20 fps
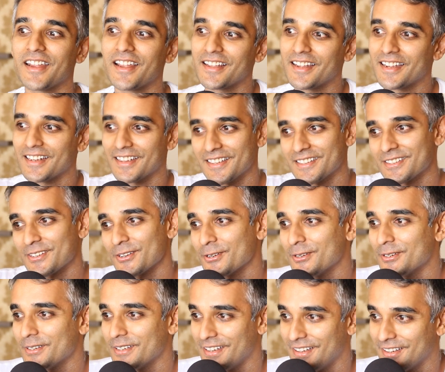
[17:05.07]
I like this
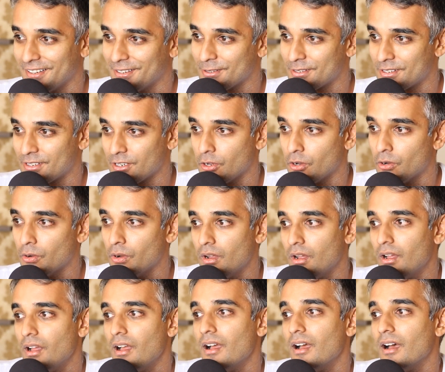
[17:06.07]
girl, you know? So,
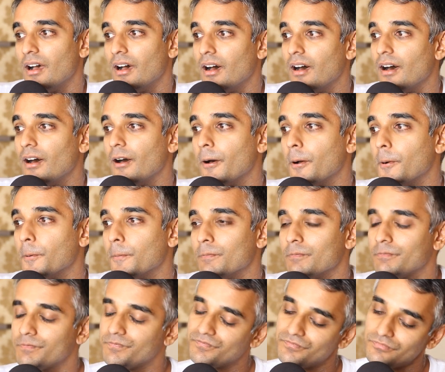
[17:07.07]

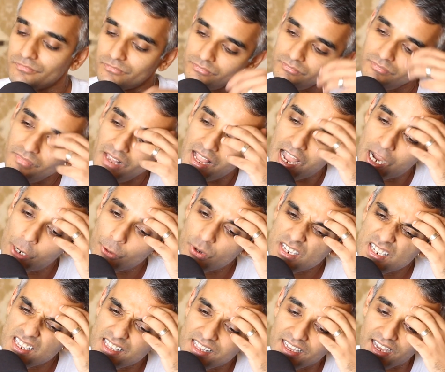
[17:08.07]
I wouldn't
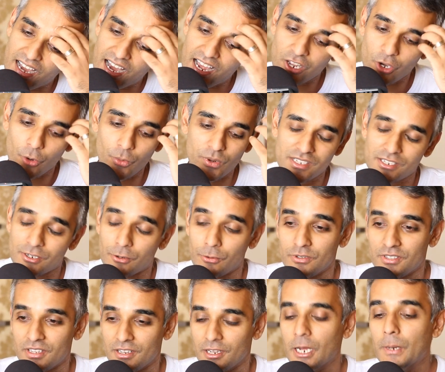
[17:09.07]
say the guy always
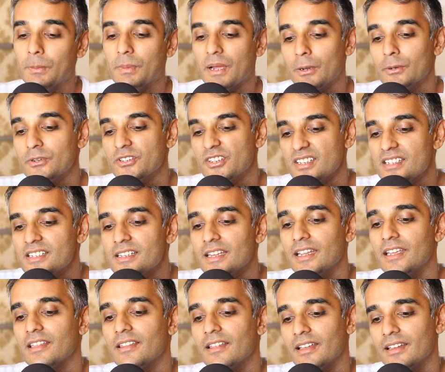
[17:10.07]
screws it up. I would just
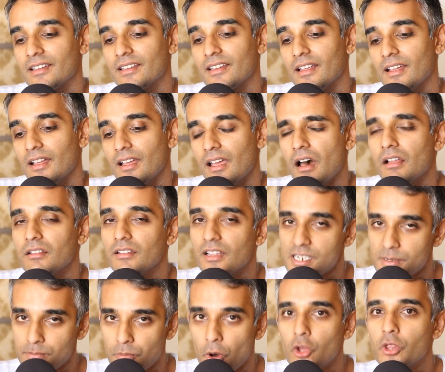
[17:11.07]
say that
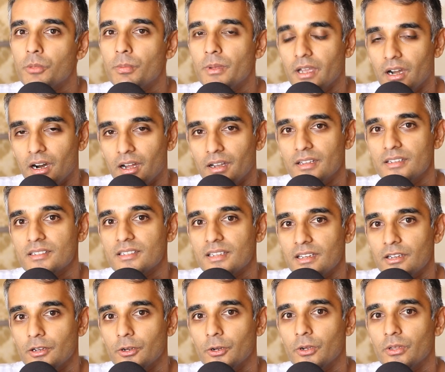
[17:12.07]
let's both be honest
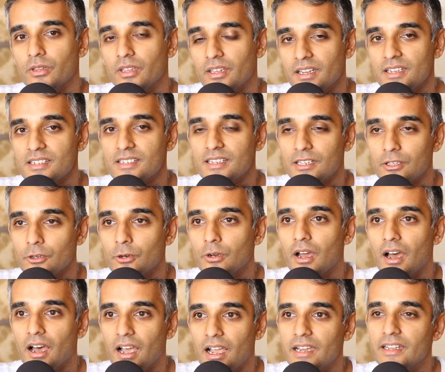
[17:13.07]
here that a single
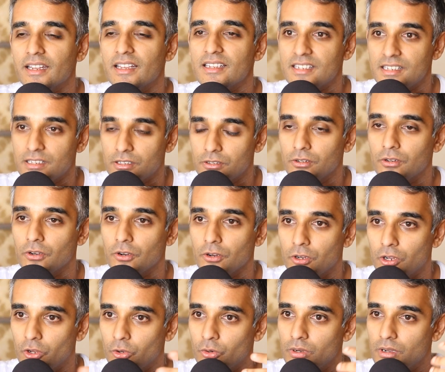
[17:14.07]
guy and a single
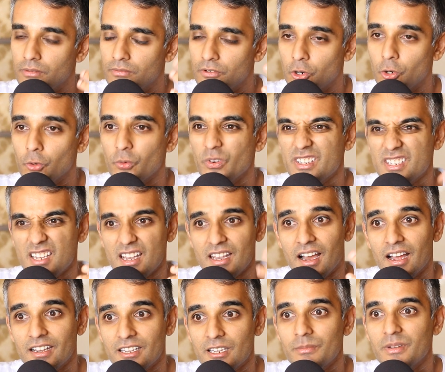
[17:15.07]
girl who have no reason
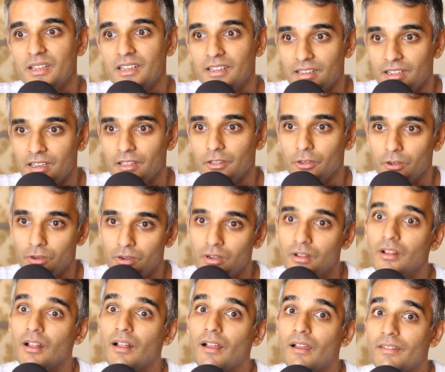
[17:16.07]
not to be together,
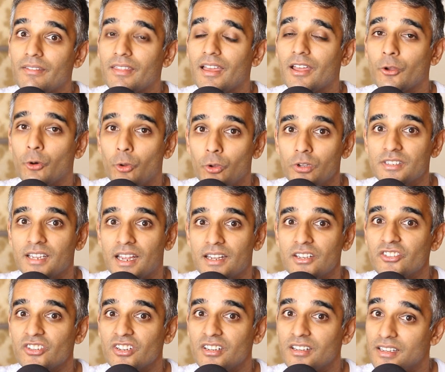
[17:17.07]
that whole
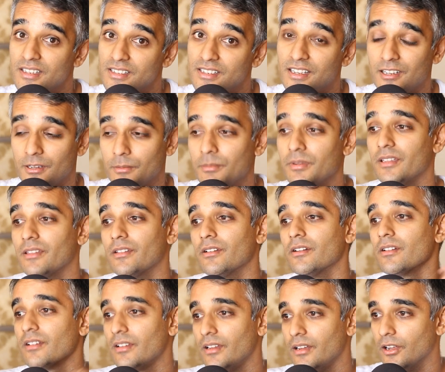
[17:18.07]
tension is going to be
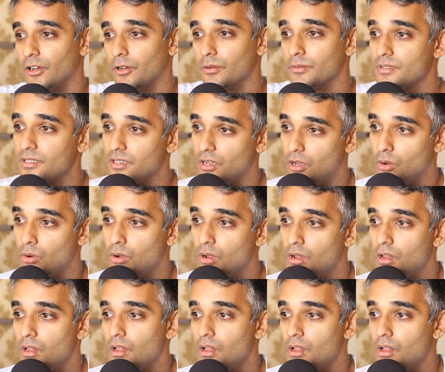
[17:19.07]
there, you know? So,